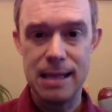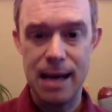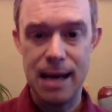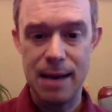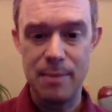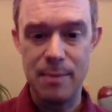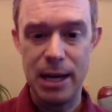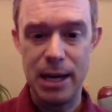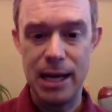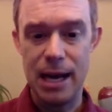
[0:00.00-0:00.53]

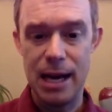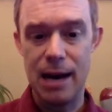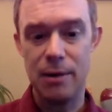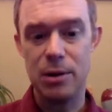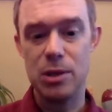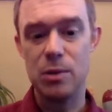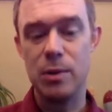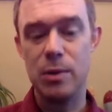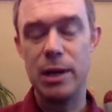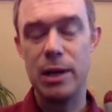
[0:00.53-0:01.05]
that many
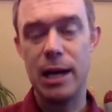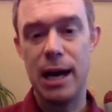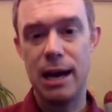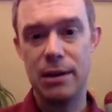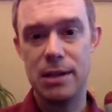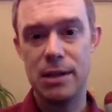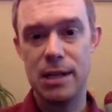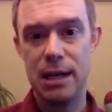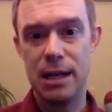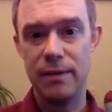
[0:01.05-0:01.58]
hours a week
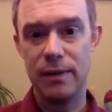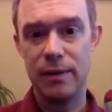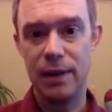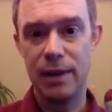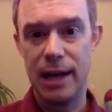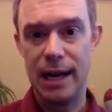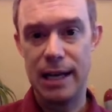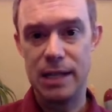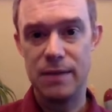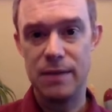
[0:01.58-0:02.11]
outside of
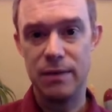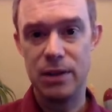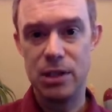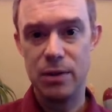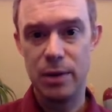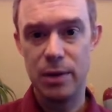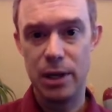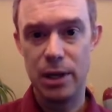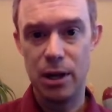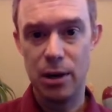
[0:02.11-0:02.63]
class for
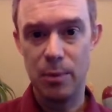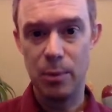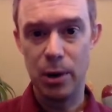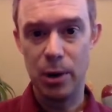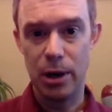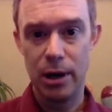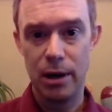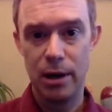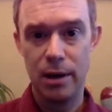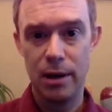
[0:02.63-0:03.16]
doing
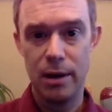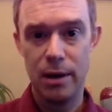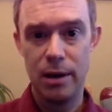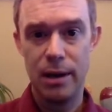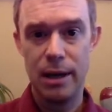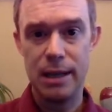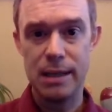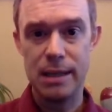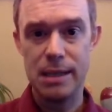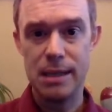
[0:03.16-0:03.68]
homework
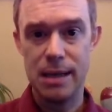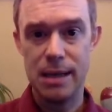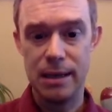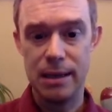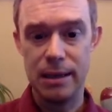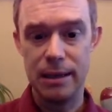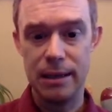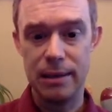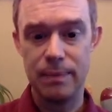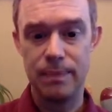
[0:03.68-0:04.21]
and
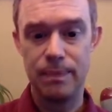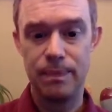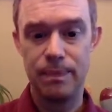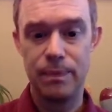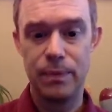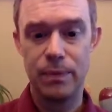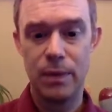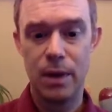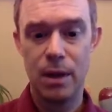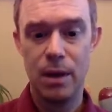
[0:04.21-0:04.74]
studying.
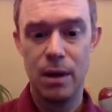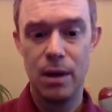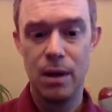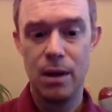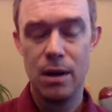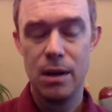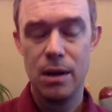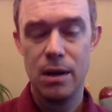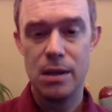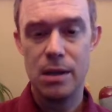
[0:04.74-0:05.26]

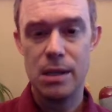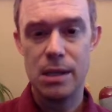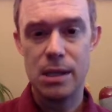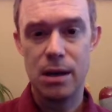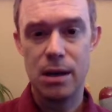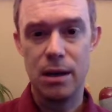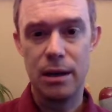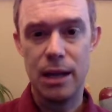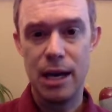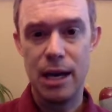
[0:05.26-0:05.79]
Since
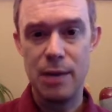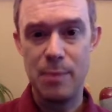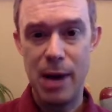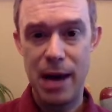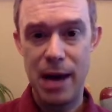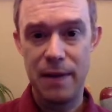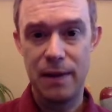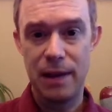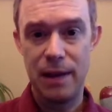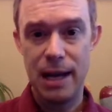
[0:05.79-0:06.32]
online
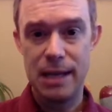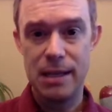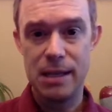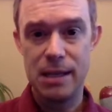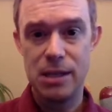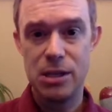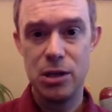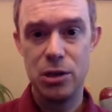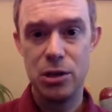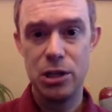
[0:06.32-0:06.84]
math
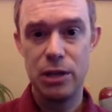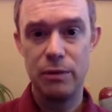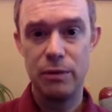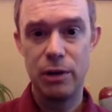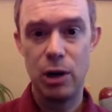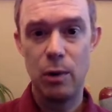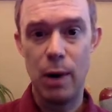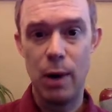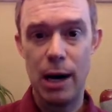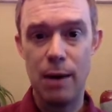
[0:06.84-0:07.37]
classes usually
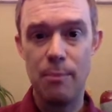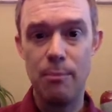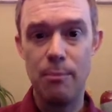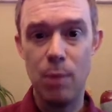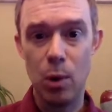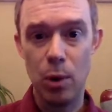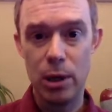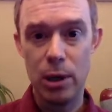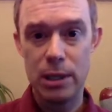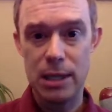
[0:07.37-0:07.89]
require
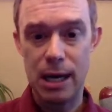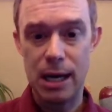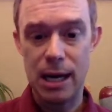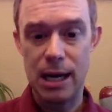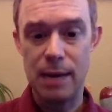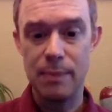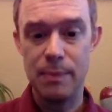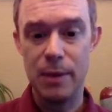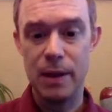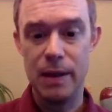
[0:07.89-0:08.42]
more
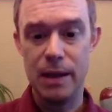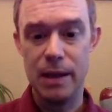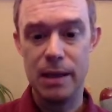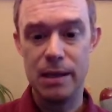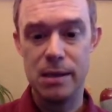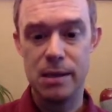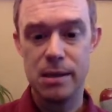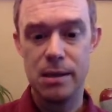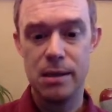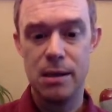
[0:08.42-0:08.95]
time than
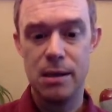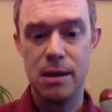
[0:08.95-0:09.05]
this,